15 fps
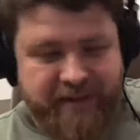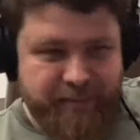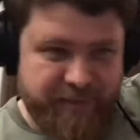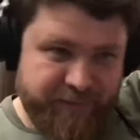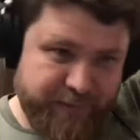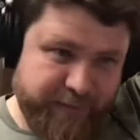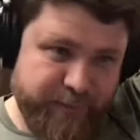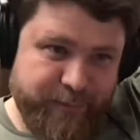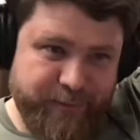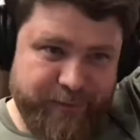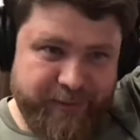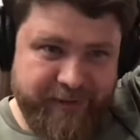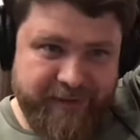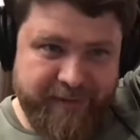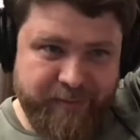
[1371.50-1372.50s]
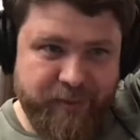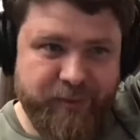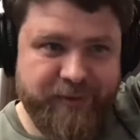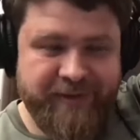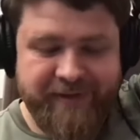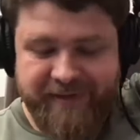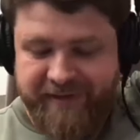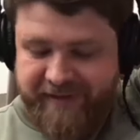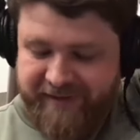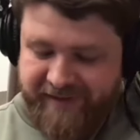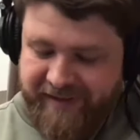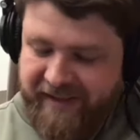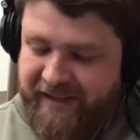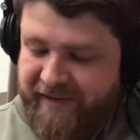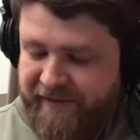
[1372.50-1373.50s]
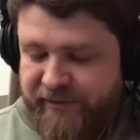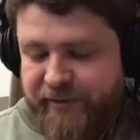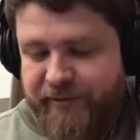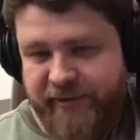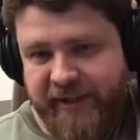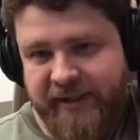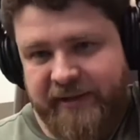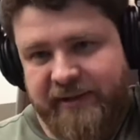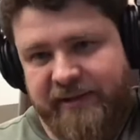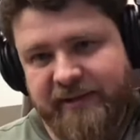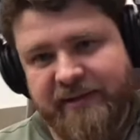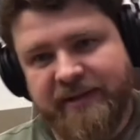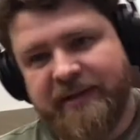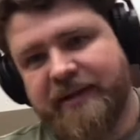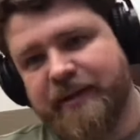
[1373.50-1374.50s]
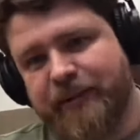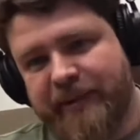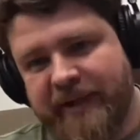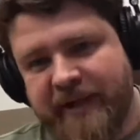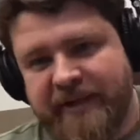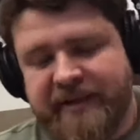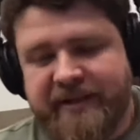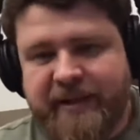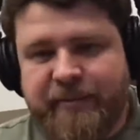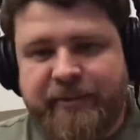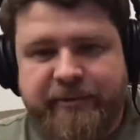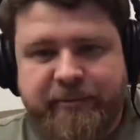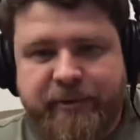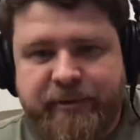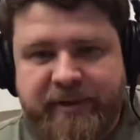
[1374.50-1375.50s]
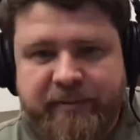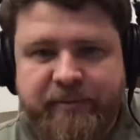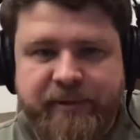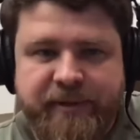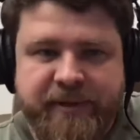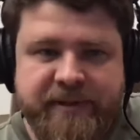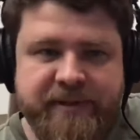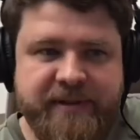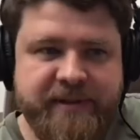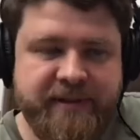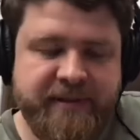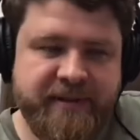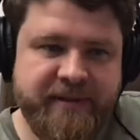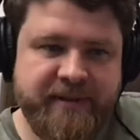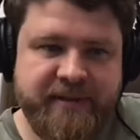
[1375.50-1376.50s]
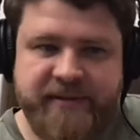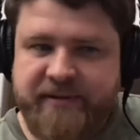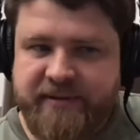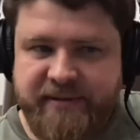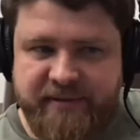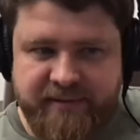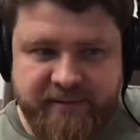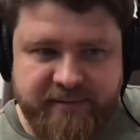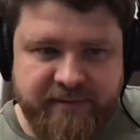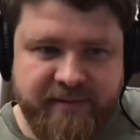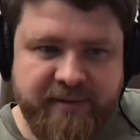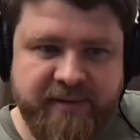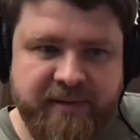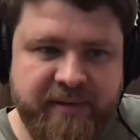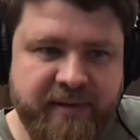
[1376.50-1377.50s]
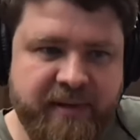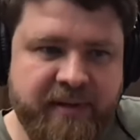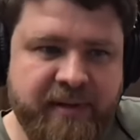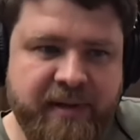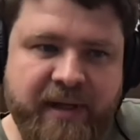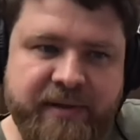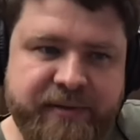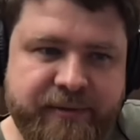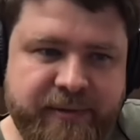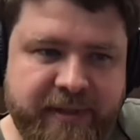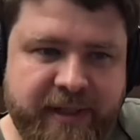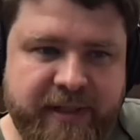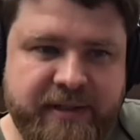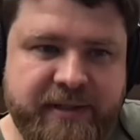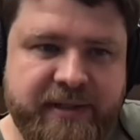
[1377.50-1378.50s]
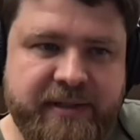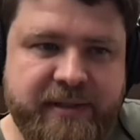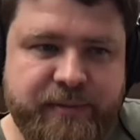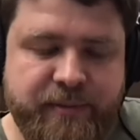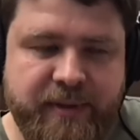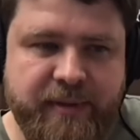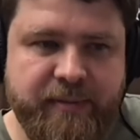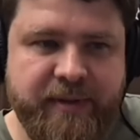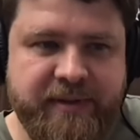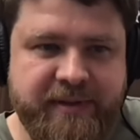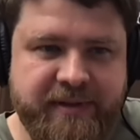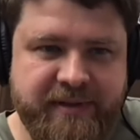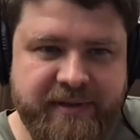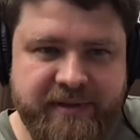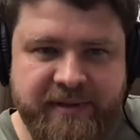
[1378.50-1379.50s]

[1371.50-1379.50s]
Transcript: Yeah, before the war, mostly in Kiev, Ukraine. We had some remote employees in other locations as well, but